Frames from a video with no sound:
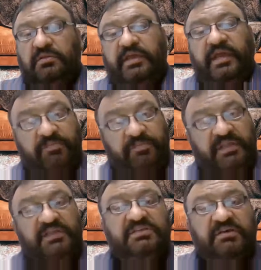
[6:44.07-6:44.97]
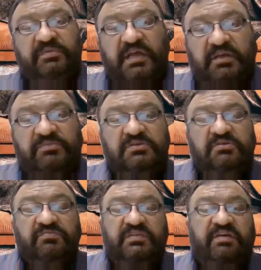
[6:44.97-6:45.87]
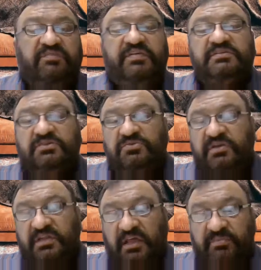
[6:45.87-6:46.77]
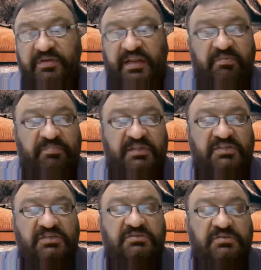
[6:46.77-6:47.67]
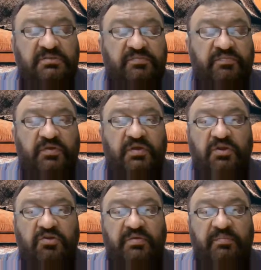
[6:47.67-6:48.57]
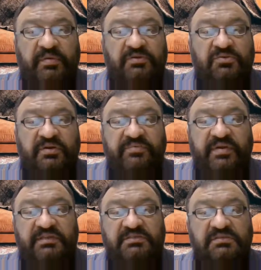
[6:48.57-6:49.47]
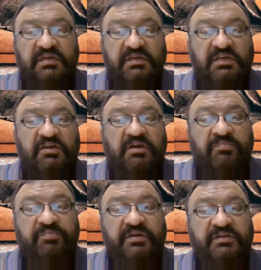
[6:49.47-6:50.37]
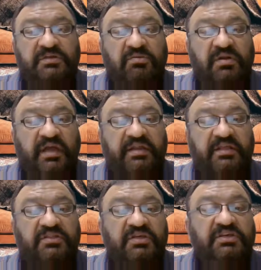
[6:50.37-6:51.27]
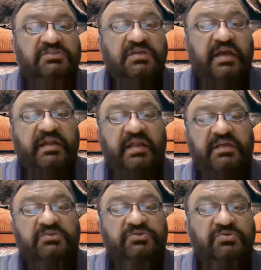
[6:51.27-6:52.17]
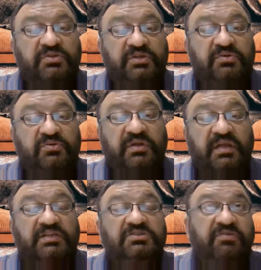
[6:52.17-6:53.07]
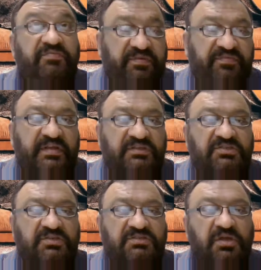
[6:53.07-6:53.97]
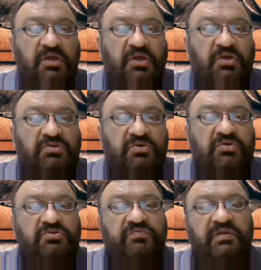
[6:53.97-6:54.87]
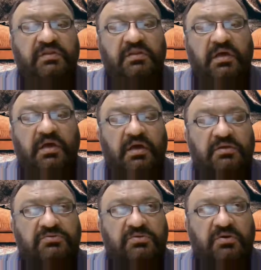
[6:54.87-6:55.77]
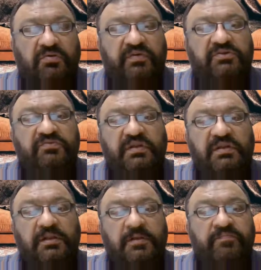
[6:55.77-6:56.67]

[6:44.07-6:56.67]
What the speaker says: 8 pages sometimes. With reference, it can be 10 pages. Okay, to be able to address the key components outlined in these guidelines, you should include a list of references. So you will, so what you will